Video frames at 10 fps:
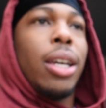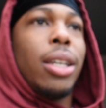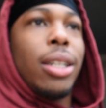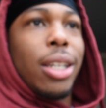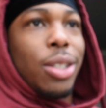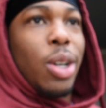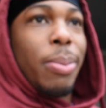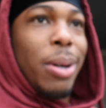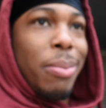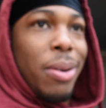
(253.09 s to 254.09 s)
And niggas
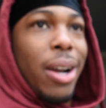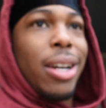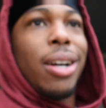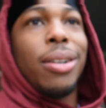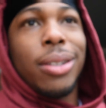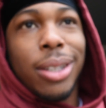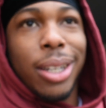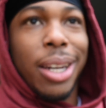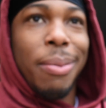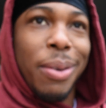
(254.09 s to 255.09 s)
creeping on me right now,
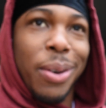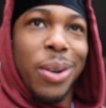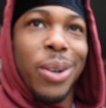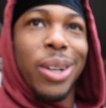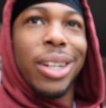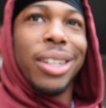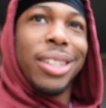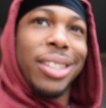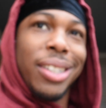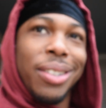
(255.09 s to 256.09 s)
looking at me record.
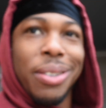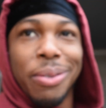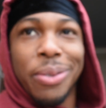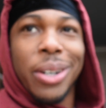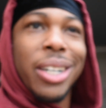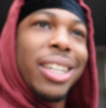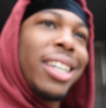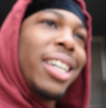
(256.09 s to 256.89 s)
I don't give a fuck.